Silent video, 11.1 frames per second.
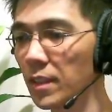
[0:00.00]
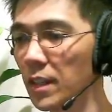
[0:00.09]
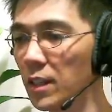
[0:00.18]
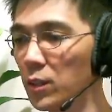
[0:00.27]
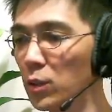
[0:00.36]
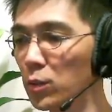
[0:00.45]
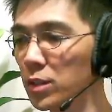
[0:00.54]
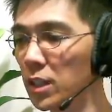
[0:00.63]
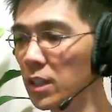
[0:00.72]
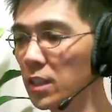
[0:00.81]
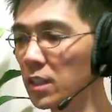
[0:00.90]
Now you'll
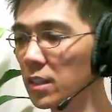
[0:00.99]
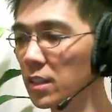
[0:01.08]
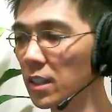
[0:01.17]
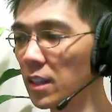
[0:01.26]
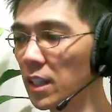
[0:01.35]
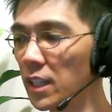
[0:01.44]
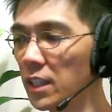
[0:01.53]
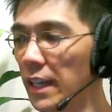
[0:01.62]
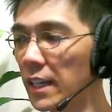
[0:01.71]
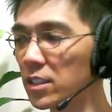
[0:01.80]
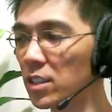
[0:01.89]
see Elite
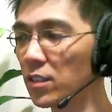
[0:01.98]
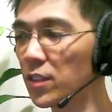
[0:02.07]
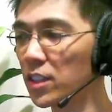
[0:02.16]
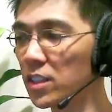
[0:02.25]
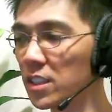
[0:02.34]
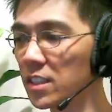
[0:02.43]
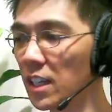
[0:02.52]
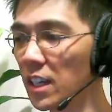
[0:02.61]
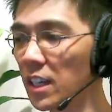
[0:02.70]
Axel versus